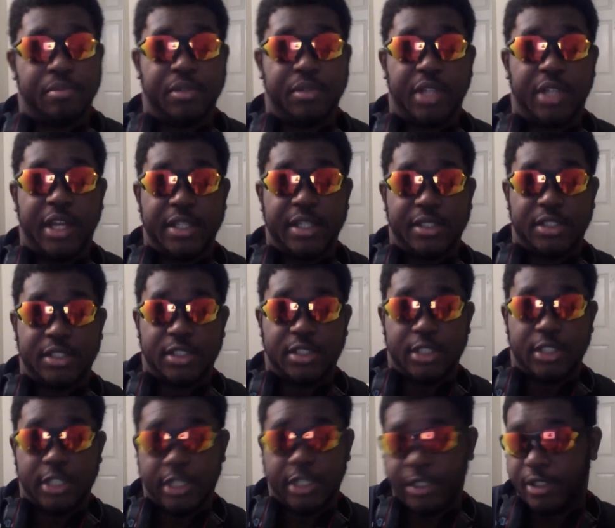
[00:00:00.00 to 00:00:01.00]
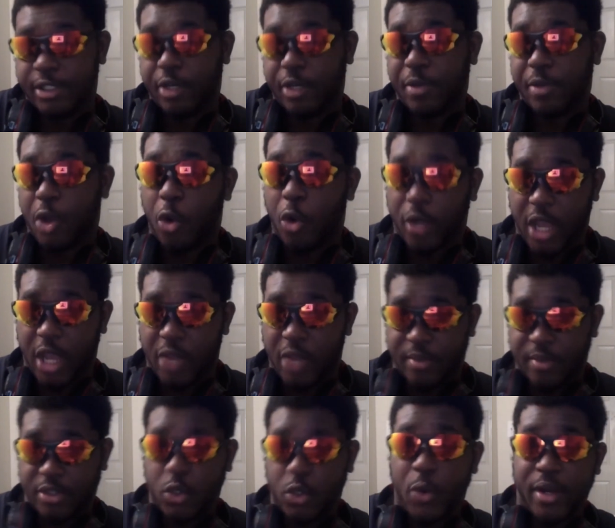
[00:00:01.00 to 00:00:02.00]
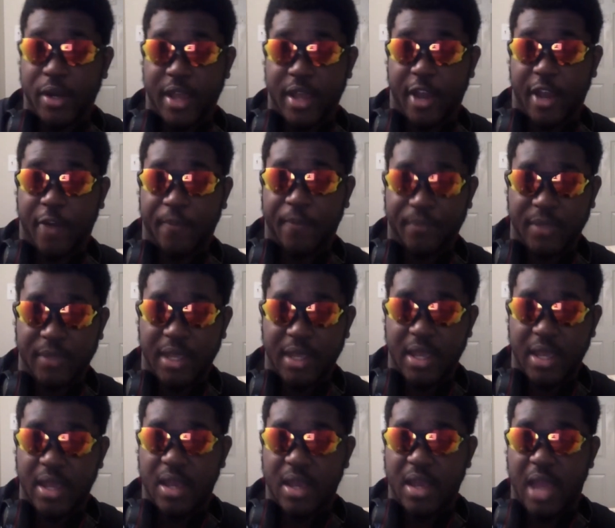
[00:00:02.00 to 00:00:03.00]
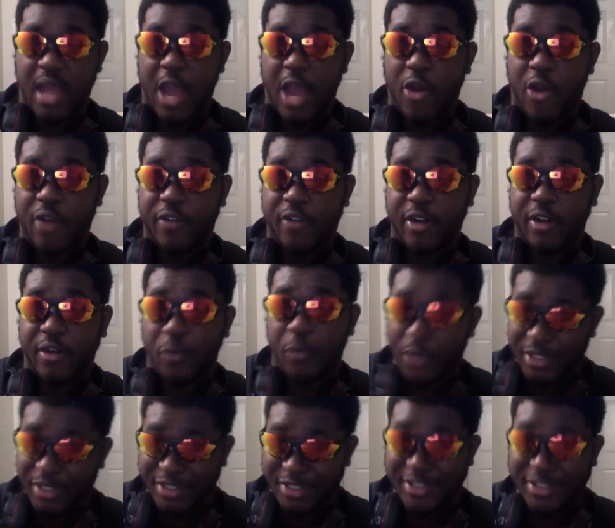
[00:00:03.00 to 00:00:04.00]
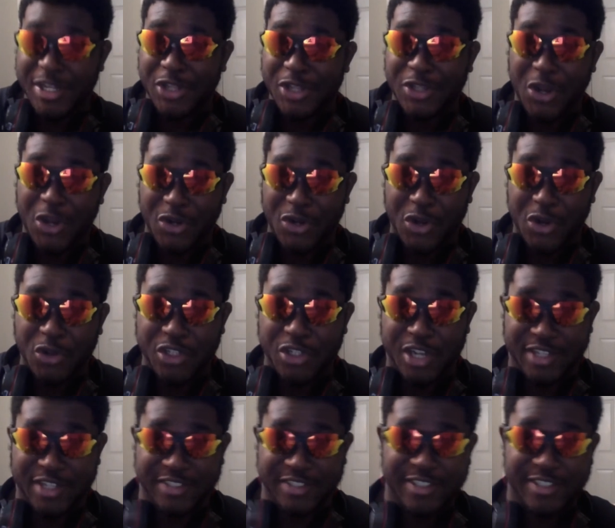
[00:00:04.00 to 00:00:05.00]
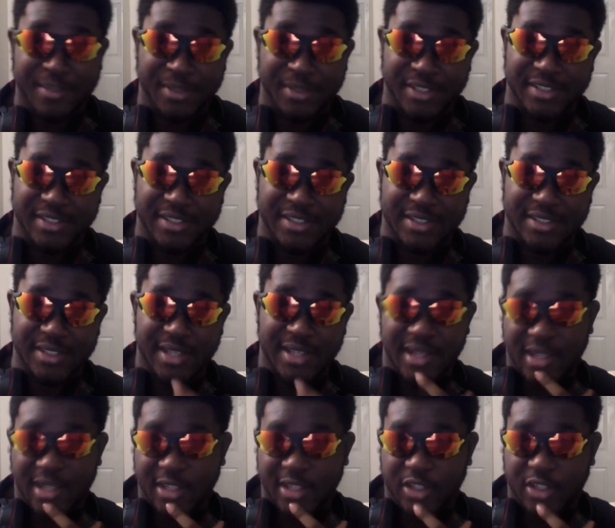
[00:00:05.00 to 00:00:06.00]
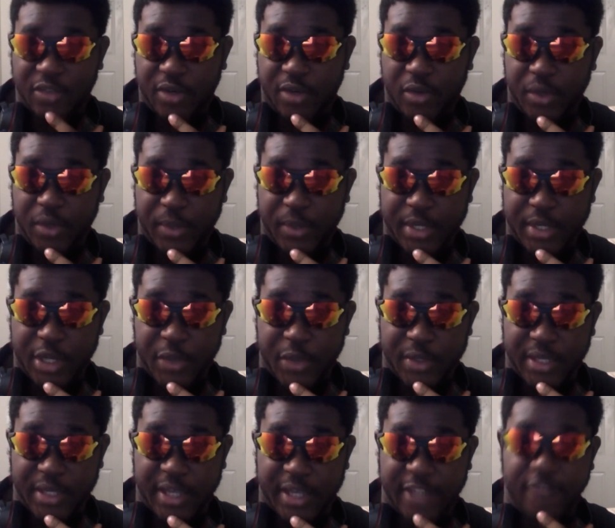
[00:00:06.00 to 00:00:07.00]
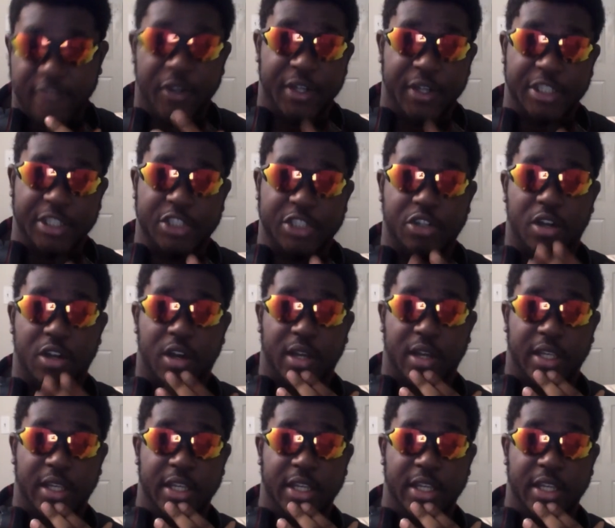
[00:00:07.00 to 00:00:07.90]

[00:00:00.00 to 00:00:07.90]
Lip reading: Plus, he's okay with sword now. However, we still don't know John's semblance. And so far, what we know is that it's very strong.